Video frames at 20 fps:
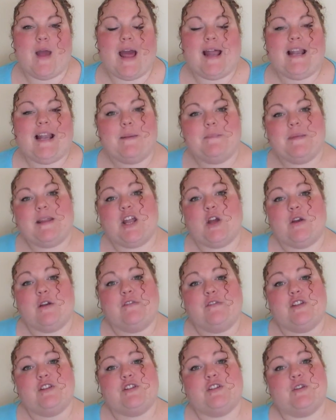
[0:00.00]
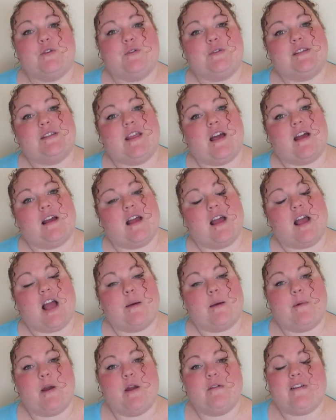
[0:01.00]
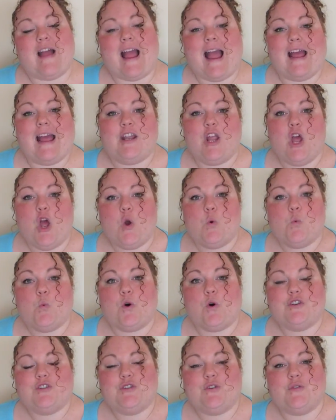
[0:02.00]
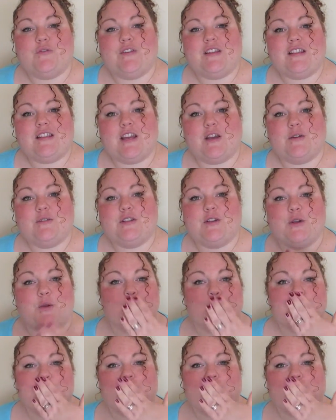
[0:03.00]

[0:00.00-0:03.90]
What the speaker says: and let me know if you do so that I can come over and watch your video too.